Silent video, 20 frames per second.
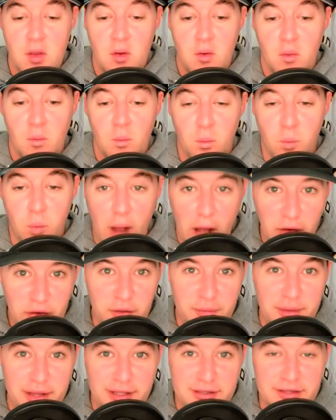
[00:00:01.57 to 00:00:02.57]

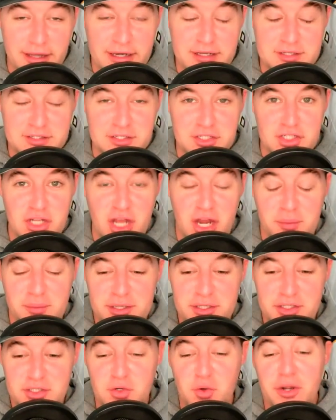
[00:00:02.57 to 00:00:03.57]
Welcome in, ladies and
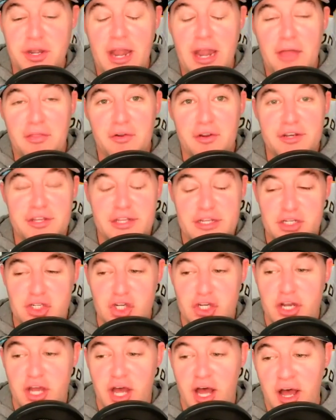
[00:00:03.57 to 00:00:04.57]
gentlemen, to another
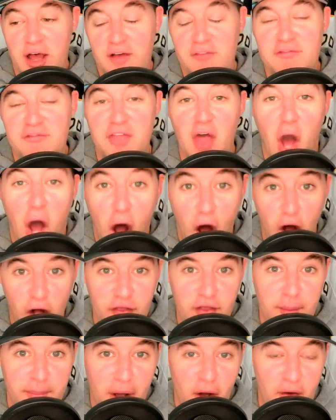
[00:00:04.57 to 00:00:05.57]
edition of the On
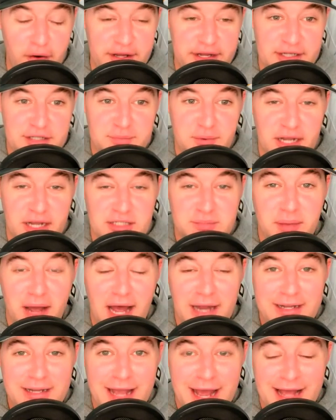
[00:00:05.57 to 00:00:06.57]
the Pony Express
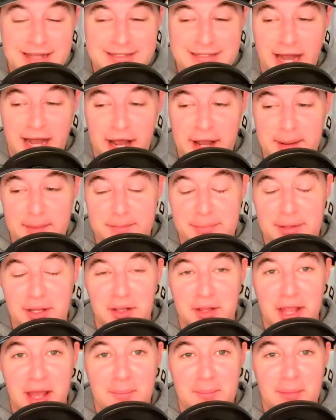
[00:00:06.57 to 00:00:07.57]
podcast. I am
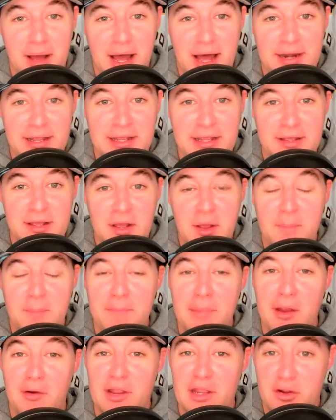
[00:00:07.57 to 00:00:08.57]
Billy Embody.
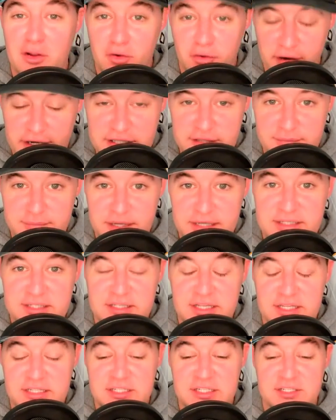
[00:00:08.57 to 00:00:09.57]
Merry Christmas.
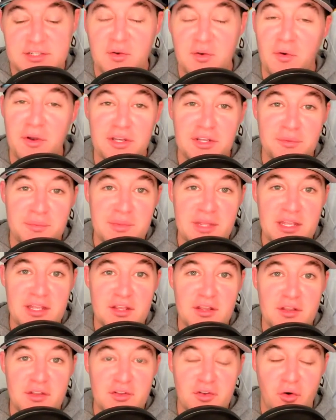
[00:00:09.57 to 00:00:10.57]
This is going to
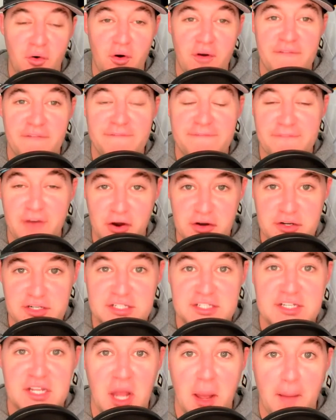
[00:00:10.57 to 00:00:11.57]
be your
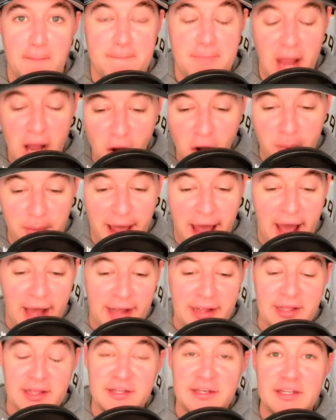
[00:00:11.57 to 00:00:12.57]
first
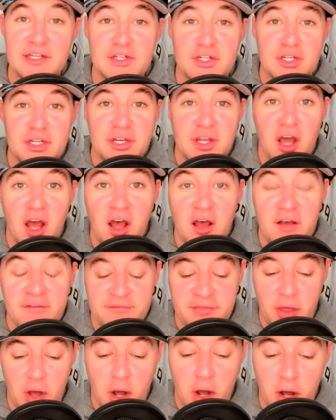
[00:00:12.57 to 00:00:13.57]
mailbag edition of
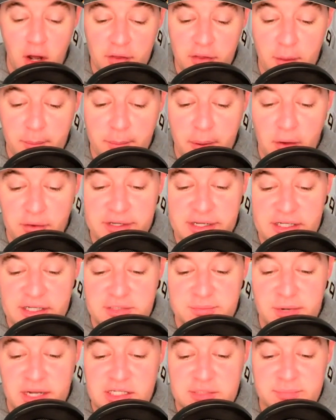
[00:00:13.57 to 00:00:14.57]
the On the Pony
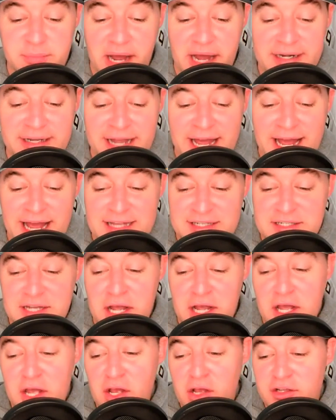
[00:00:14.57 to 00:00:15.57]
Express podcast.
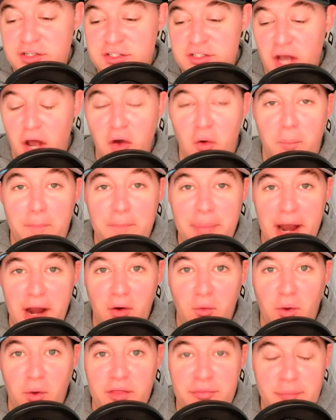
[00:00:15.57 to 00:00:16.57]
So bear
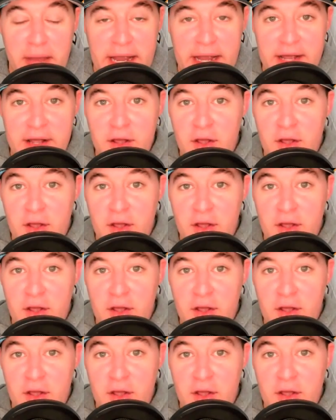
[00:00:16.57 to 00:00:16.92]
with me.